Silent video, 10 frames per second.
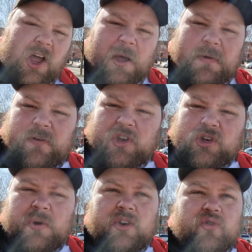If you
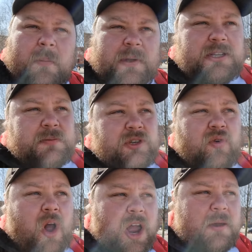just want to drop a
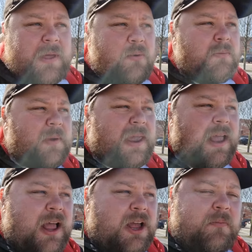subscribe, that would be
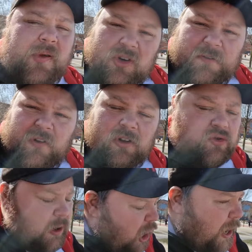beautiful.
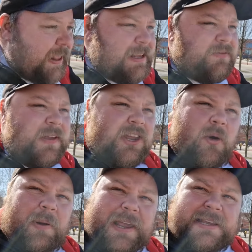Like this
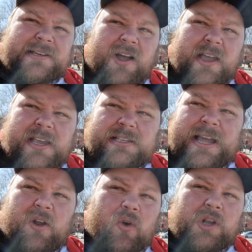video, please, guys.
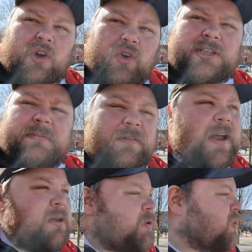That would also be
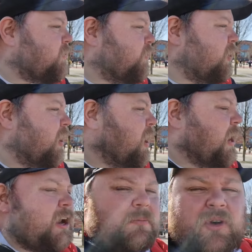very beautiful.
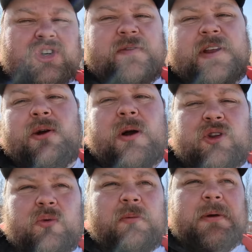It'll push the video
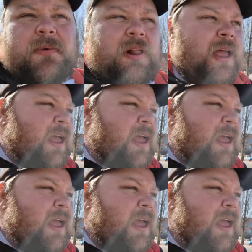out to more people